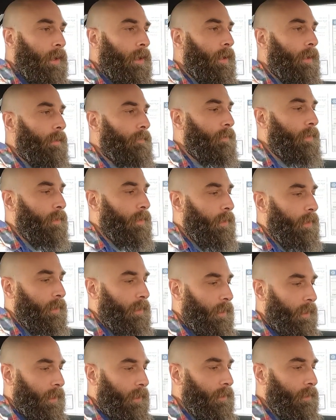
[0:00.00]
If you are
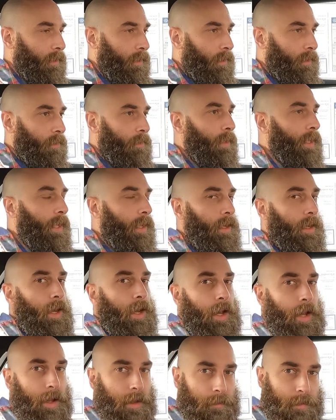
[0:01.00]
in the SE, you
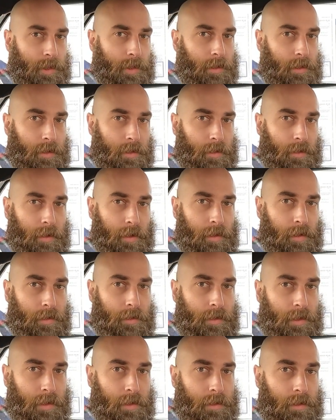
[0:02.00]
can option
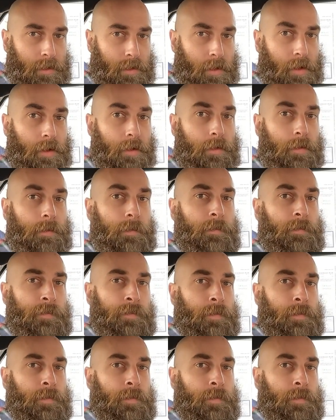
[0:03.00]
leather seats though,